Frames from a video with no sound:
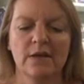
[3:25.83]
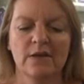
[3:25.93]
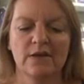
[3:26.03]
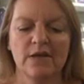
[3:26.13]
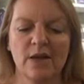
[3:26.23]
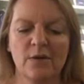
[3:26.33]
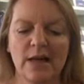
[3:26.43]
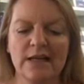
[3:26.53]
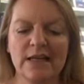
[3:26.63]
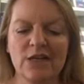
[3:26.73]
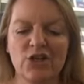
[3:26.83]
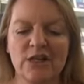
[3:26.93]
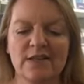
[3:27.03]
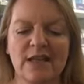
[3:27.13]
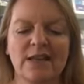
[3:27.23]
So Alicia
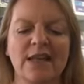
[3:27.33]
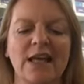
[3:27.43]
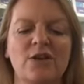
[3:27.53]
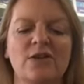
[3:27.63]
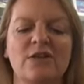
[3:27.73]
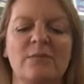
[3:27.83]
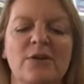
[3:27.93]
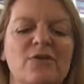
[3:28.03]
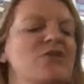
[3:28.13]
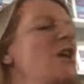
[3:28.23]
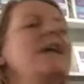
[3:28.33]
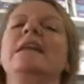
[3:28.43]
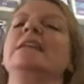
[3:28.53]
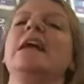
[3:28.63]
said, thank you so much for checking.